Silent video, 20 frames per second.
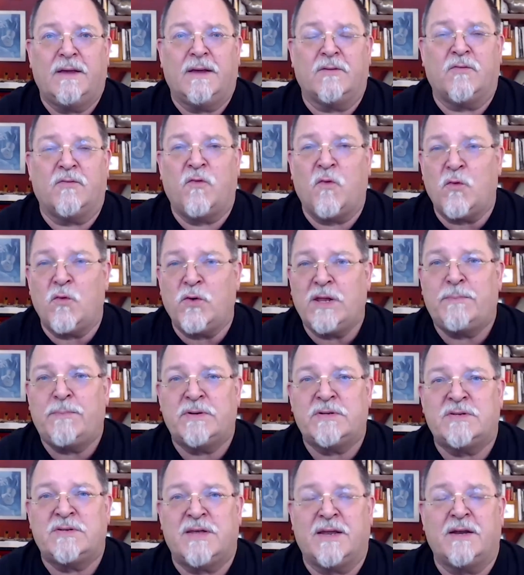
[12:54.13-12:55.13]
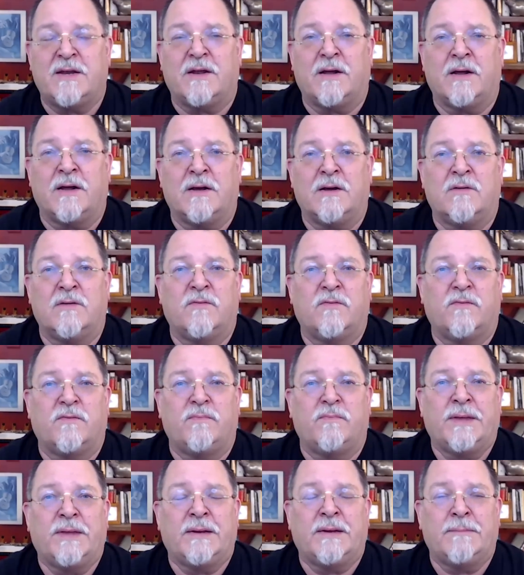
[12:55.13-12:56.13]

40% of